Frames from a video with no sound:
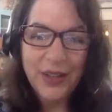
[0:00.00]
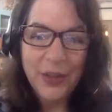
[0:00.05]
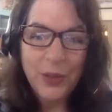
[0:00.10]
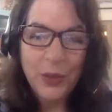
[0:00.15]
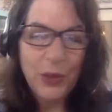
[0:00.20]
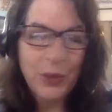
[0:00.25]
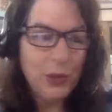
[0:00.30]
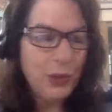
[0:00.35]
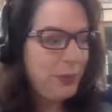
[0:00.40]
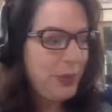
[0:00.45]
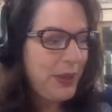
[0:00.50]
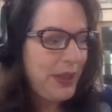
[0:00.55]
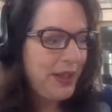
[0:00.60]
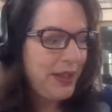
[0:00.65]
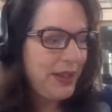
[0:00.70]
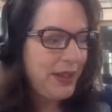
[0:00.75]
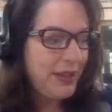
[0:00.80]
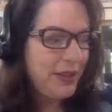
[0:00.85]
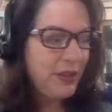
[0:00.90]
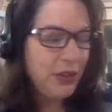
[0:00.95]
you would
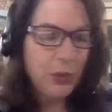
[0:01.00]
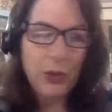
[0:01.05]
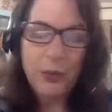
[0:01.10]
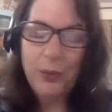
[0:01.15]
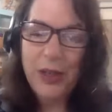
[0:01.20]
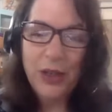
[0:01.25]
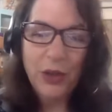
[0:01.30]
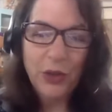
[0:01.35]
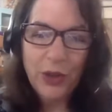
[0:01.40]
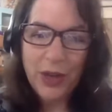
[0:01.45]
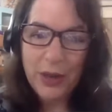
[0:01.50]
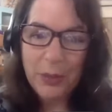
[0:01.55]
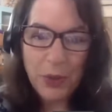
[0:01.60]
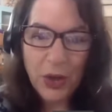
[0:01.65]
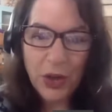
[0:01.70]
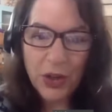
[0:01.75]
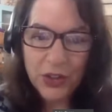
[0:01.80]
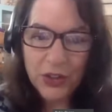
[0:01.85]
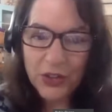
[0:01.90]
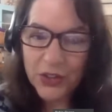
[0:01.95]
be a great
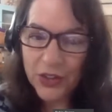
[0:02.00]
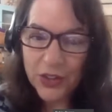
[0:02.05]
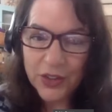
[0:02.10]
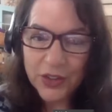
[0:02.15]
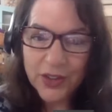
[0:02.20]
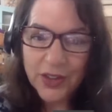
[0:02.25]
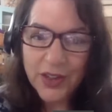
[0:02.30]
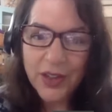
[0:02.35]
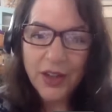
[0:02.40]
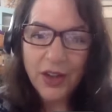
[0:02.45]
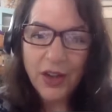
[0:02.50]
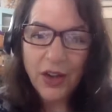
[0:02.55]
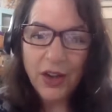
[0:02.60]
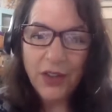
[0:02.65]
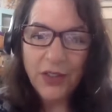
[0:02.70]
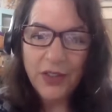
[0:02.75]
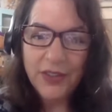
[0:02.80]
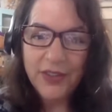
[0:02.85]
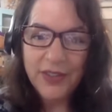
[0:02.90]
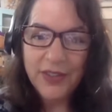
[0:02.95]
partner
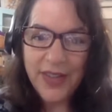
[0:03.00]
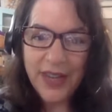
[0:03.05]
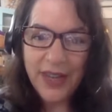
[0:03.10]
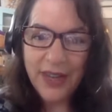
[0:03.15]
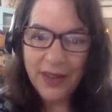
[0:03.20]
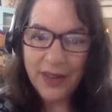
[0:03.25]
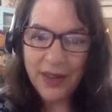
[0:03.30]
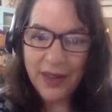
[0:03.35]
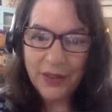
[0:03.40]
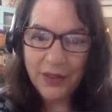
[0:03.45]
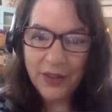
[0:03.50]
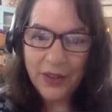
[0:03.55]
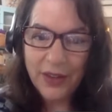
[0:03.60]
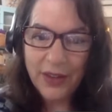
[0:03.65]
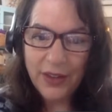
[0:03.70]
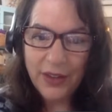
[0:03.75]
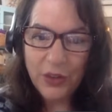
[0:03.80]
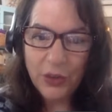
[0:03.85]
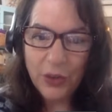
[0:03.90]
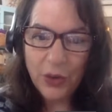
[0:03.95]
on the state level.
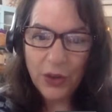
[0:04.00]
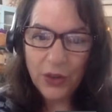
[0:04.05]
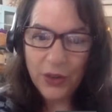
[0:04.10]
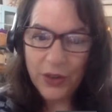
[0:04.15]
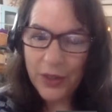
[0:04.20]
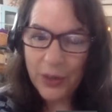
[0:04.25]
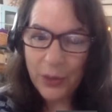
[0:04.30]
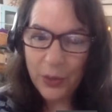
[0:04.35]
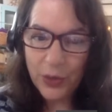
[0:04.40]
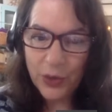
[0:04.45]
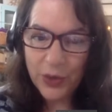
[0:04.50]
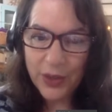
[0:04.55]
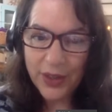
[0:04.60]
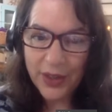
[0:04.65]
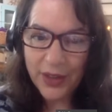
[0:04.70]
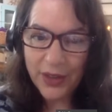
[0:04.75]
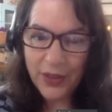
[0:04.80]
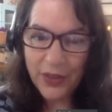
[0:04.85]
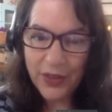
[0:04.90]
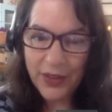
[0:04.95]
You're already
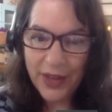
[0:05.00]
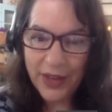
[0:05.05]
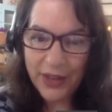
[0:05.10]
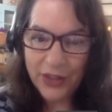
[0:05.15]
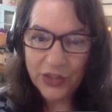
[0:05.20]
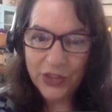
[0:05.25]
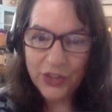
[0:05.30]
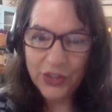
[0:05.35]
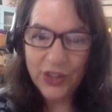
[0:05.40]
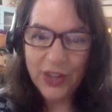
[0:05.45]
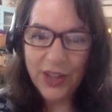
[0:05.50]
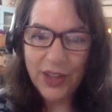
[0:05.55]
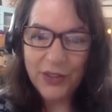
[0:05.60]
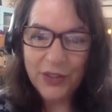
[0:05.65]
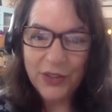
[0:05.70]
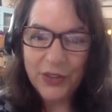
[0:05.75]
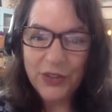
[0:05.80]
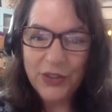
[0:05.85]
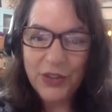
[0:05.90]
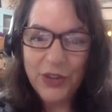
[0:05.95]
working on the national
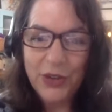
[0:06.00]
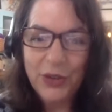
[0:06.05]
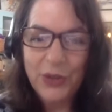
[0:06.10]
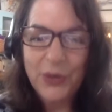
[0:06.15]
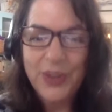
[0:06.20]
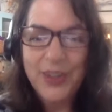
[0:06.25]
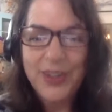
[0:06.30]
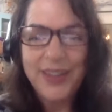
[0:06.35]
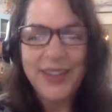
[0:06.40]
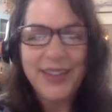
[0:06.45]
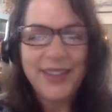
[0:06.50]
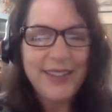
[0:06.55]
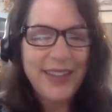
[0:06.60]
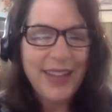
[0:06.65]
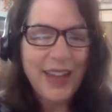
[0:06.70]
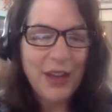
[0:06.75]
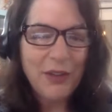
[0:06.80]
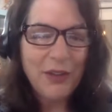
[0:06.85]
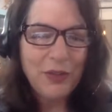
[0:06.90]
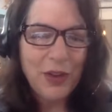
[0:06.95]
level, so let's see
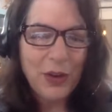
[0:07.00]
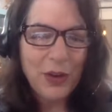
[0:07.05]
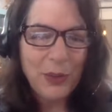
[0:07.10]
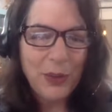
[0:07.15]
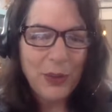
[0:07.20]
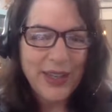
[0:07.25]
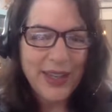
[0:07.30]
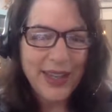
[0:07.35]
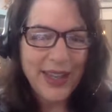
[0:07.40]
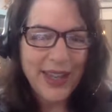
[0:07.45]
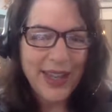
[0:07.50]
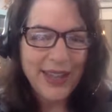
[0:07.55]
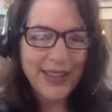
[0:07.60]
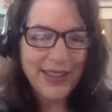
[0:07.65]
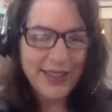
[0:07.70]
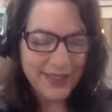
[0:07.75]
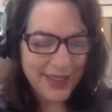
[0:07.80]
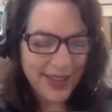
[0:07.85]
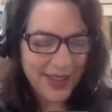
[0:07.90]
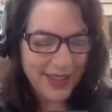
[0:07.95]
how far we can get
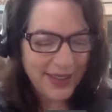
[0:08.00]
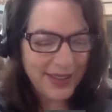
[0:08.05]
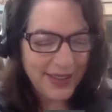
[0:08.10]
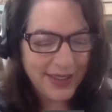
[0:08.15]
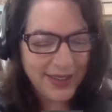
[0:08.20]
this, Eileen.